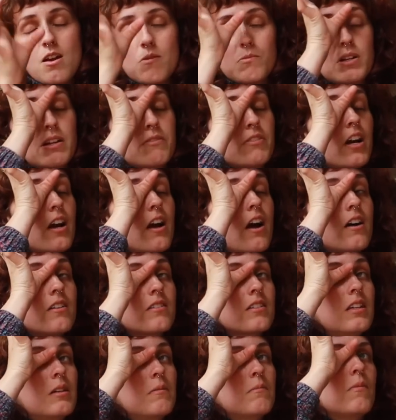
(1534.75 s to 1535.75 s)
Whenever I
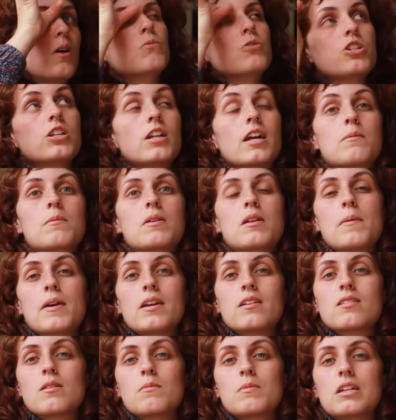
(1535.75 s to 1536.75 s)
ask him, would you like me to
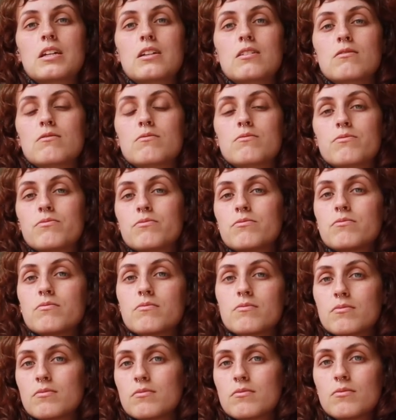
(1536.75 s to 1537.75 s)
make something?
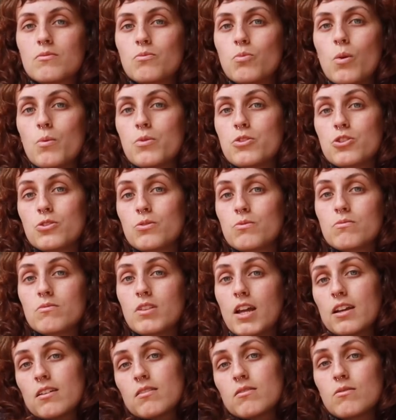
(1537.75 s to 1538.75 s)
What would you
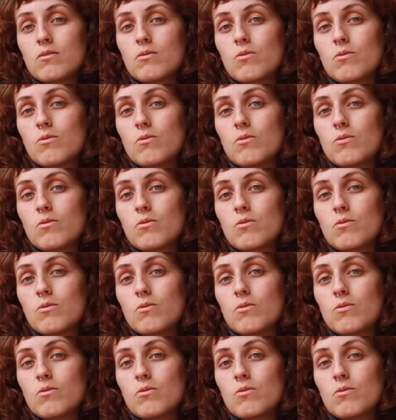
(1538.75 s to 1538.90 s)
like?